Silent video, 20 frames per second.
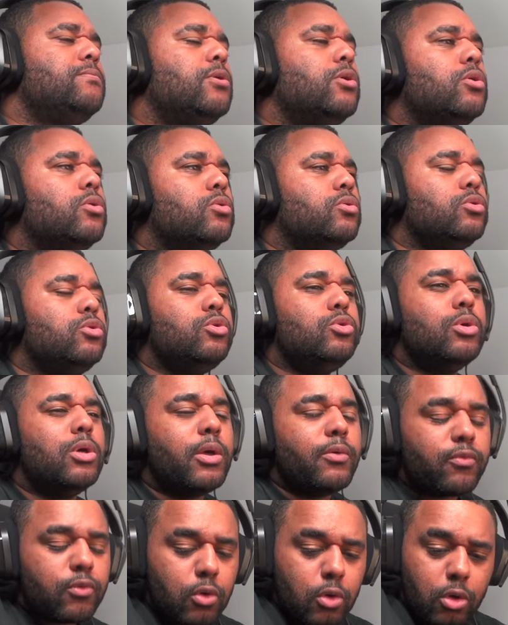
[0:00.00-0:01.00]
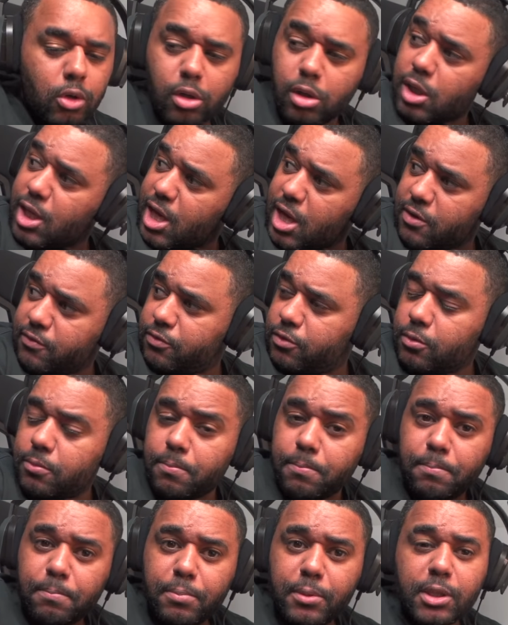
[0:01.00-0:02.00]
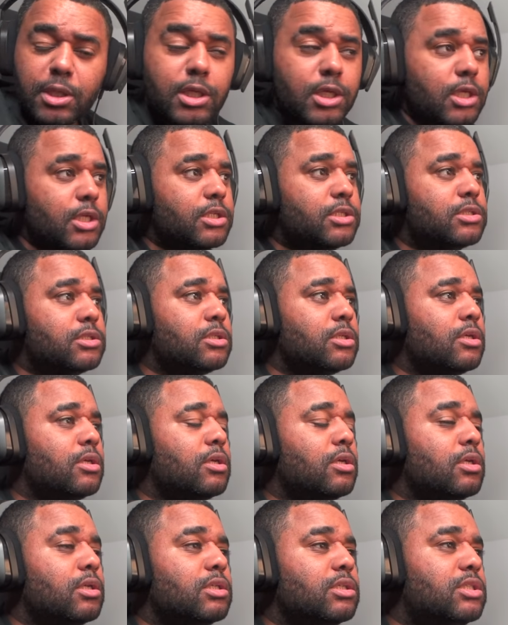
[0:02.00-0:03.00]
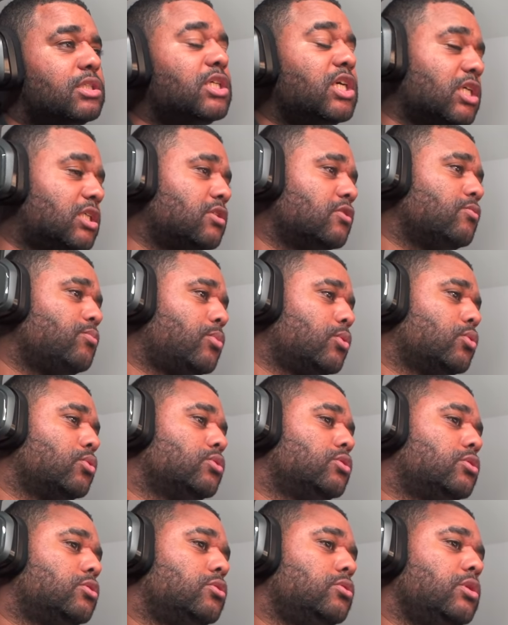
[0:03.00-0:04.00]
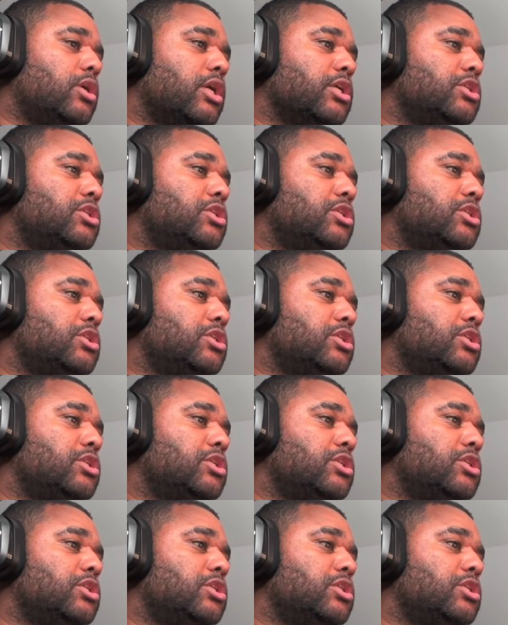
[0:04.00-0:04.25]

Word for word: bro, oh, you have got to have the biggest set of balls to do that